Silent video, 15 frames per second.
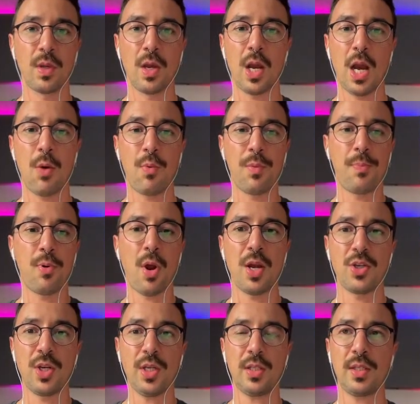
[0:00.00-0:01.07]
our
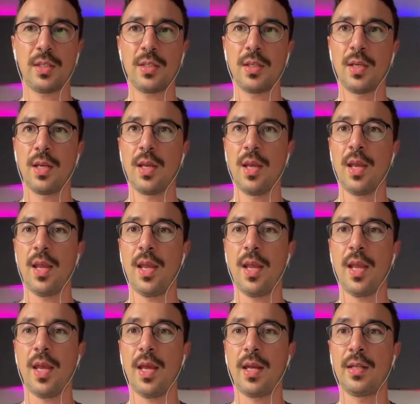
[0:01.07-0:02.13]
projects
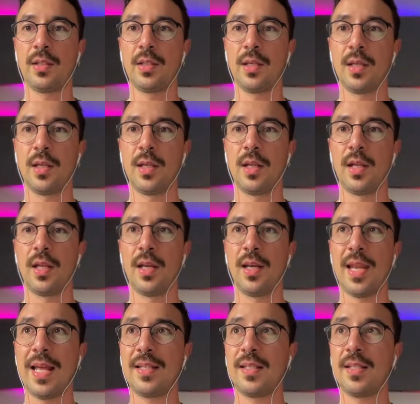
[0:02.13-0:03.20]
and
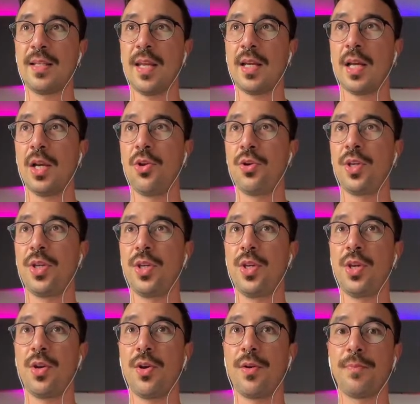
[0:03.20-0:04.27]
let's take a look
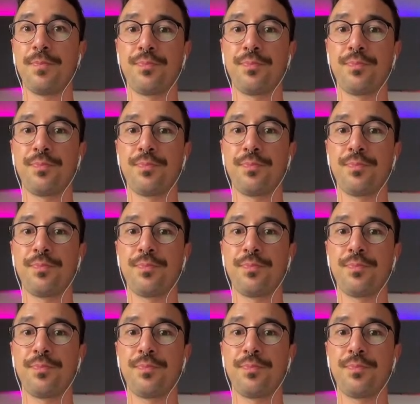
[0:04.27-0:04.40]
here.